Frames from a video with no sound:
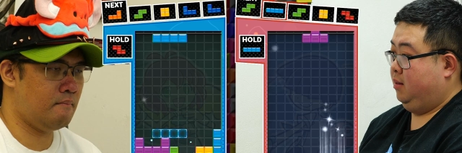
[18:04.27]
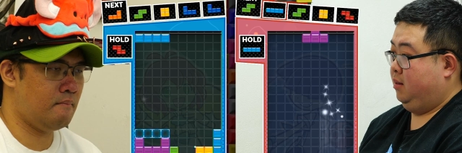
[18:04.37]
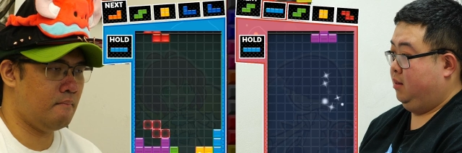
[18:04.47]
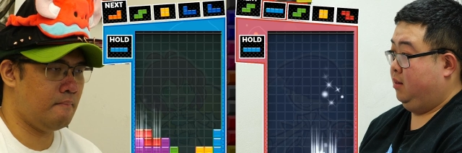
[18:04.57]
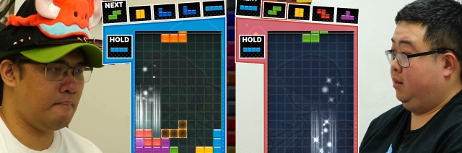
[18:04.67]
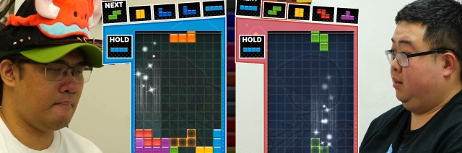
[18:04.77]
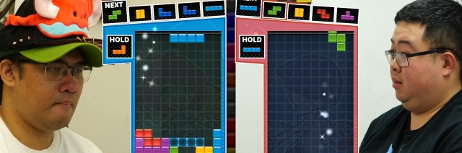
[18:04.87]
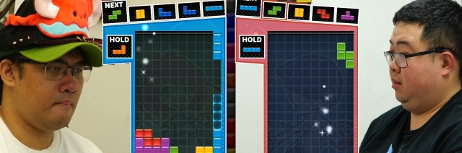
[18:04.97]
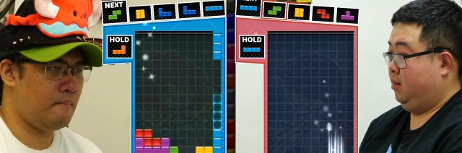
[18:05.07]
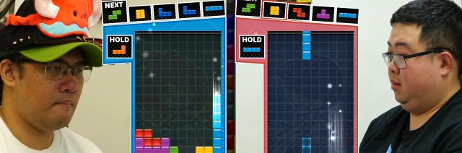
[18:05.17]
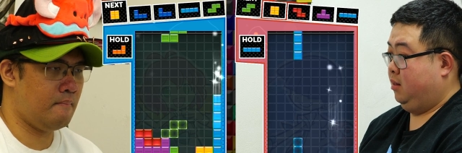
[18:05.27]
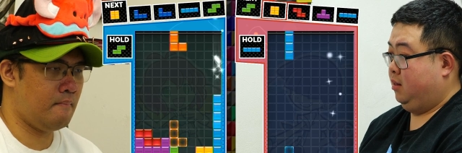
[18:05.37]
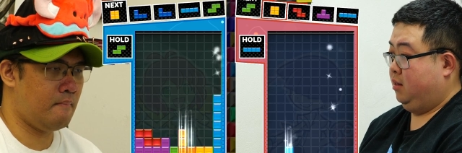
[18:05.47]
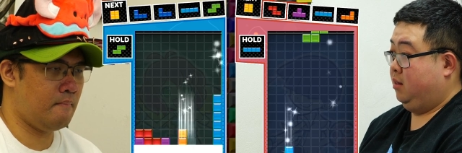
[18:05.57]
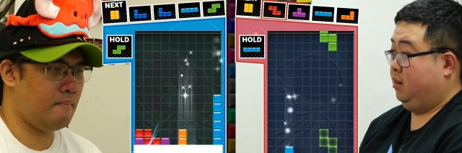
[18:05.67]

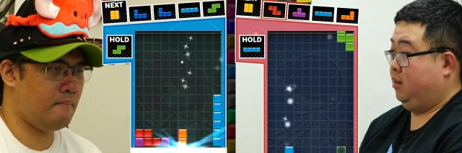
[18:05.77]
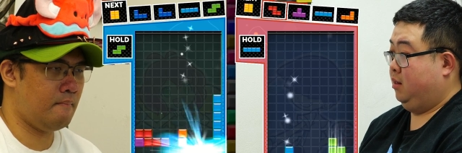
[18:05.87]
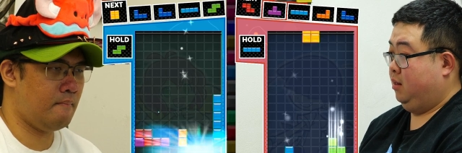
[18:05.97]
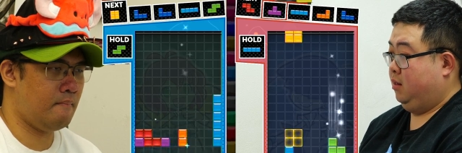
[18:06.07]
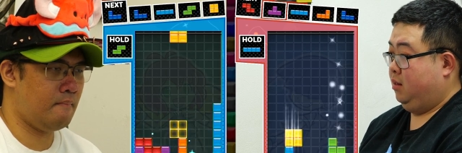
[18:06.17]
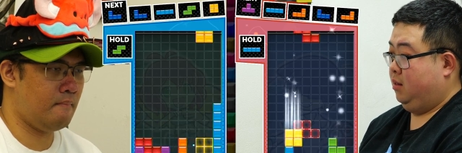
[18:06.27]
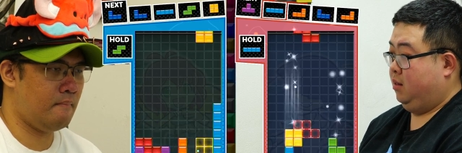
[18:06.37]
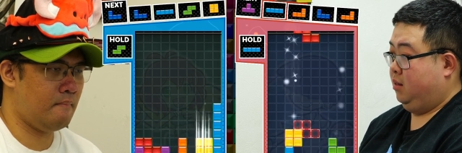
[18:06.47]
(no one is talking)